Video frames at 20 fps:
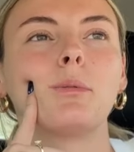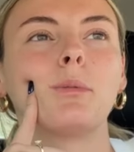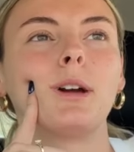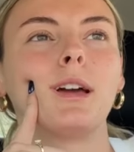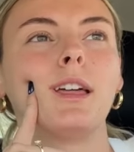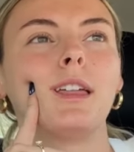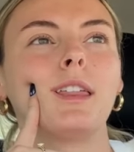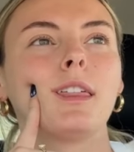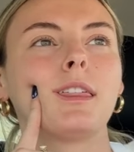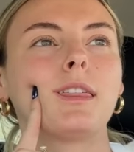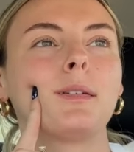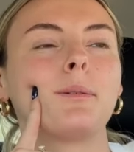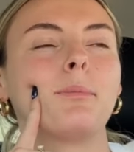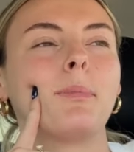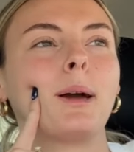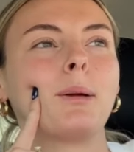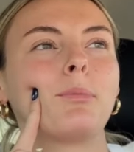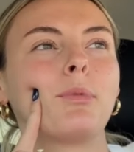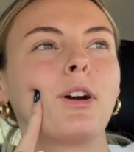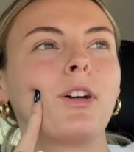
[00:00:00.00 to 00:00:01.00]
with
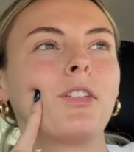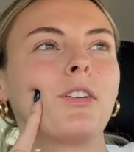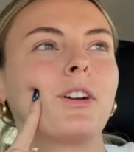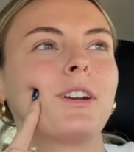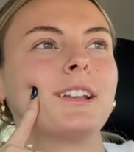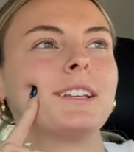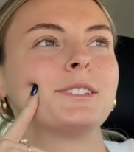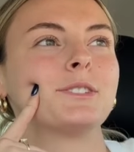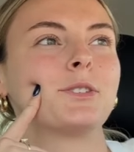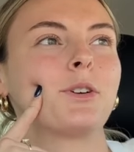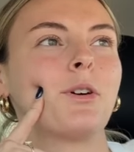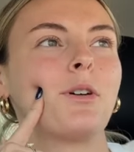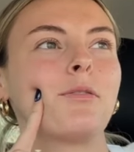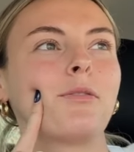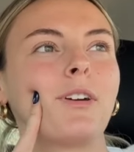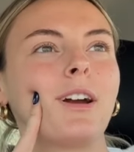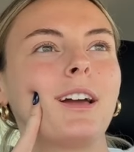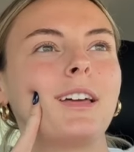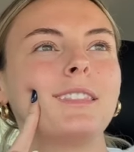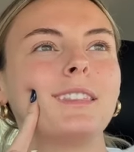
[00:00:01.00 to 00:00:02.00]
my brother and his
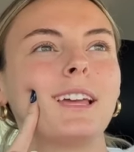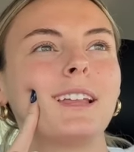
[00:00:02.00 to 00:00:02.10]
girlfriend.